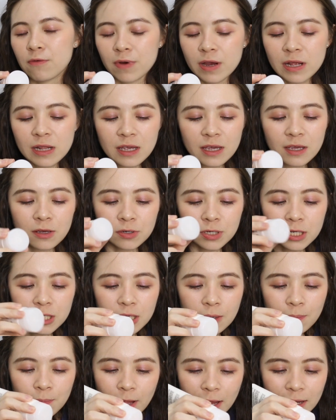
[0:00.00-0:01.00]
Really, you just
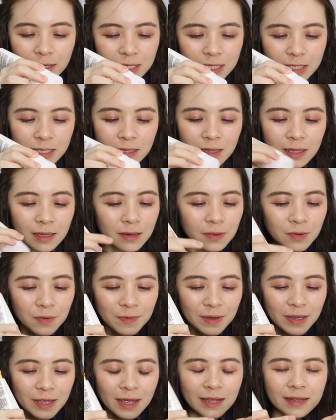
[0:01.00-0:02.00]
apply just a little
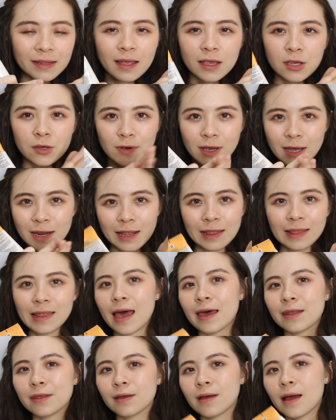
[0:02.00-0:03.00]
bit and then you kind of
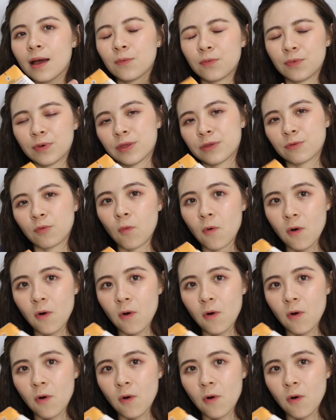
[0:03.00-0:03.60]
lather up with